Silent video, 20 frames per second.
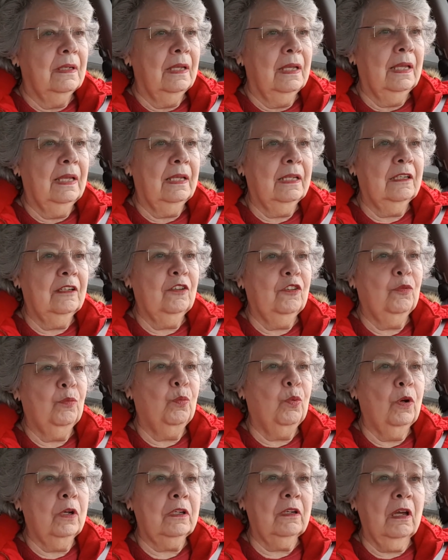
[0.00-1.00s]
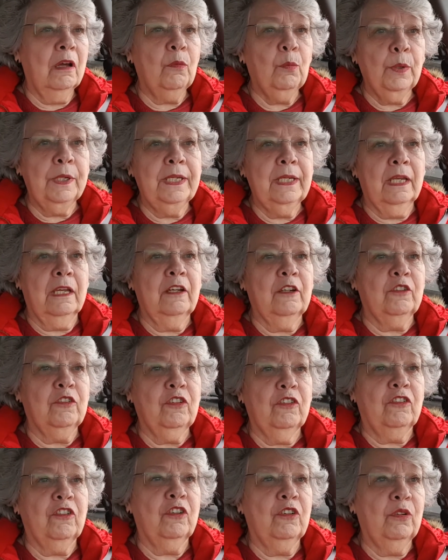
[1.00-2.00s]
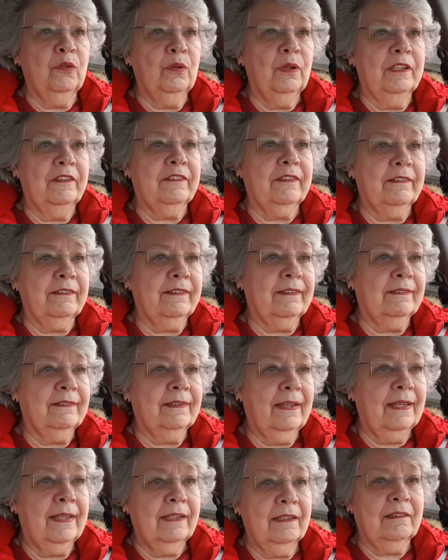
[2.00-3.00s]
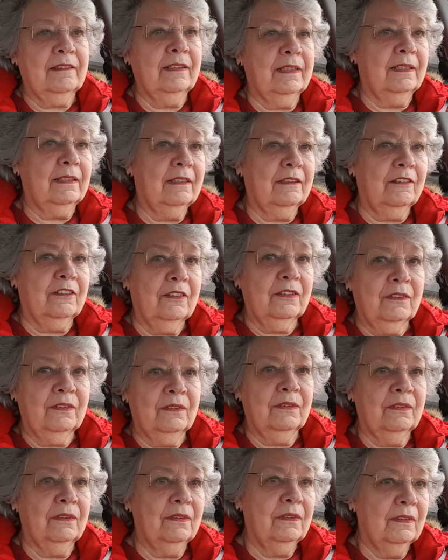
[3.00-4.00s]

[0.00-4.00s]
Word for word: And what are we going to do as a society to,